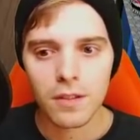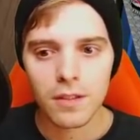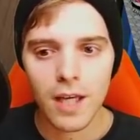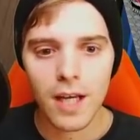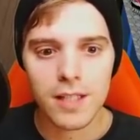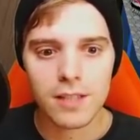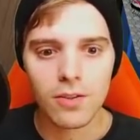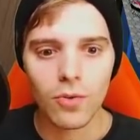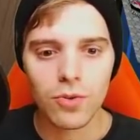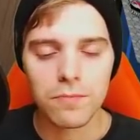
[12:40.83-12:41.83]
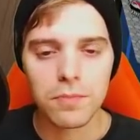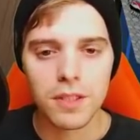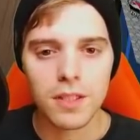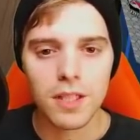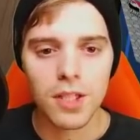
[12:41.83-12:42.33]
That is going to
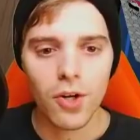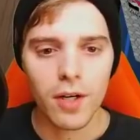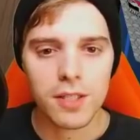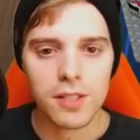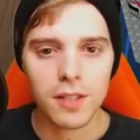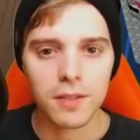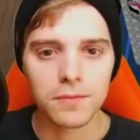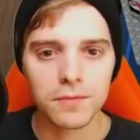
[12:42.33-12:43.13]
be interesting.